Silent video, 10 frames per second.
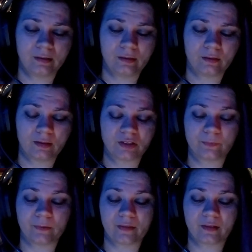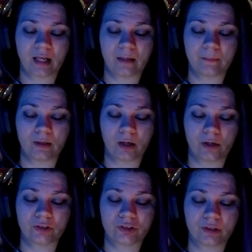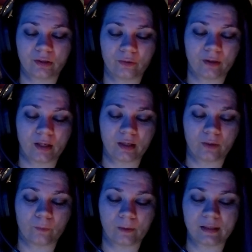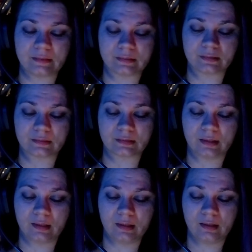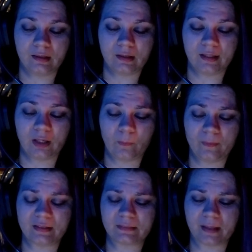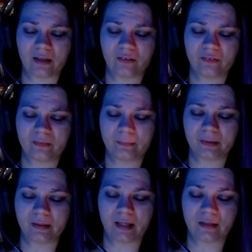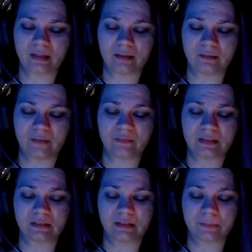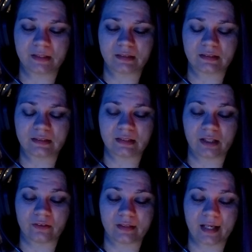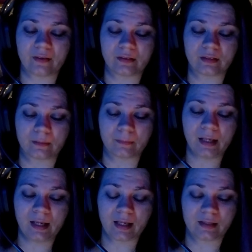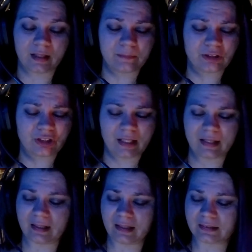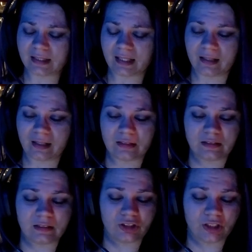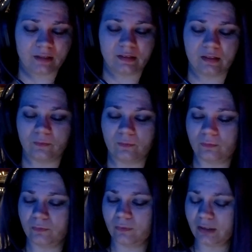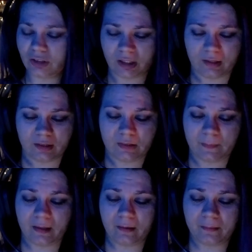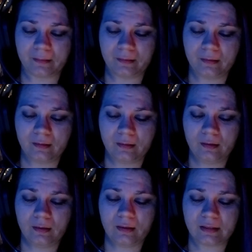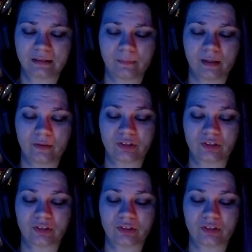His breath came in harsh, grating wheezes. He opened his mouth, but nothing left his lips as he stared down at them and kept shaking his head in dejected, wrenching despair. His mother's